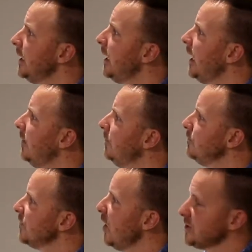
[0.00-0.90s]

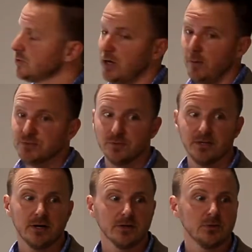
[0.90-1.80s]
Also helps with
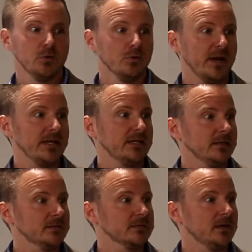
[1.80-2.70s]
our Google
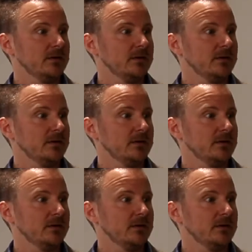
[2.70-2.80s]
rankings.